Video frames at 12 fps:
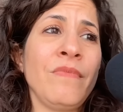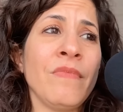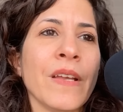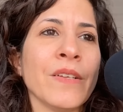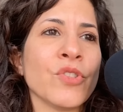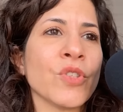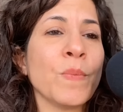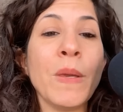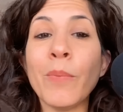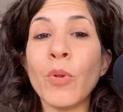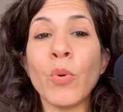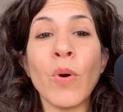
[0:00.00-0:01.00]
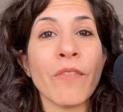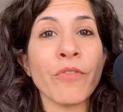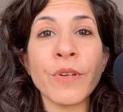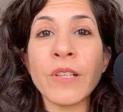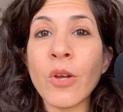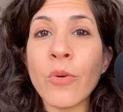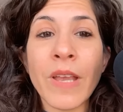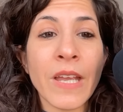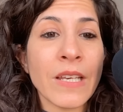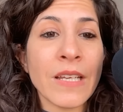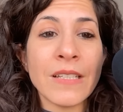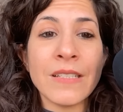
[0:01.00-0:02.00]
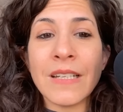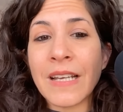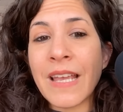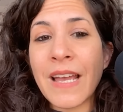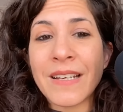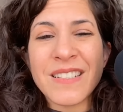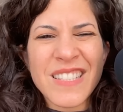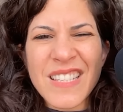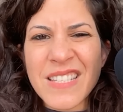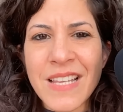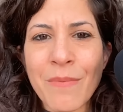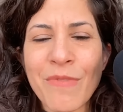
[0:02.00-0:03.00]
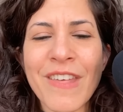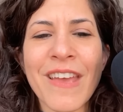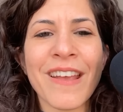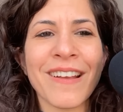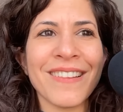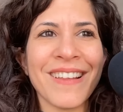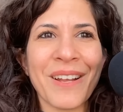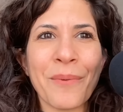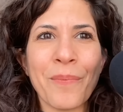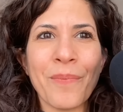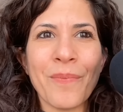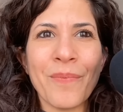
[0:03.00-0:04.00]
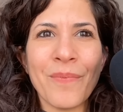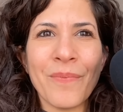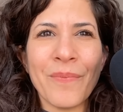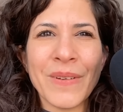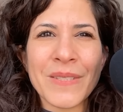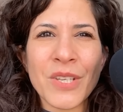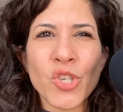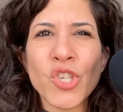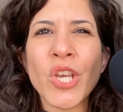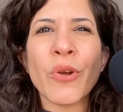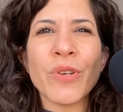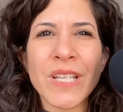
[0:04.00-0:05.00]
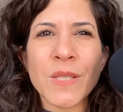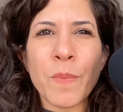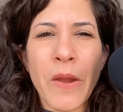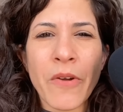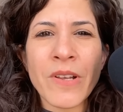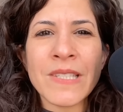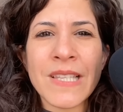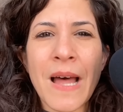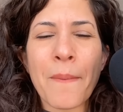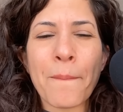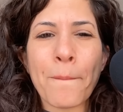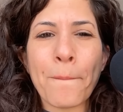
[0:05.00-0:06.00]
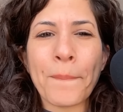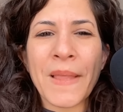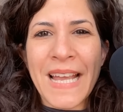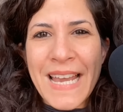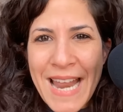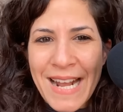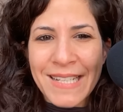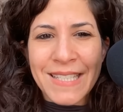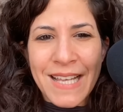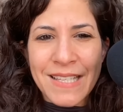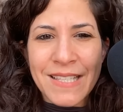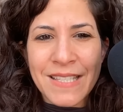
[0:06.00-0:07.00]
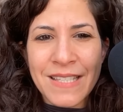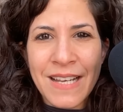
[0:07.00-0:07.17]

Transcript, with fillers: and just people who have relocated. Again, it's the same thing. Like it's a shared experience that connects us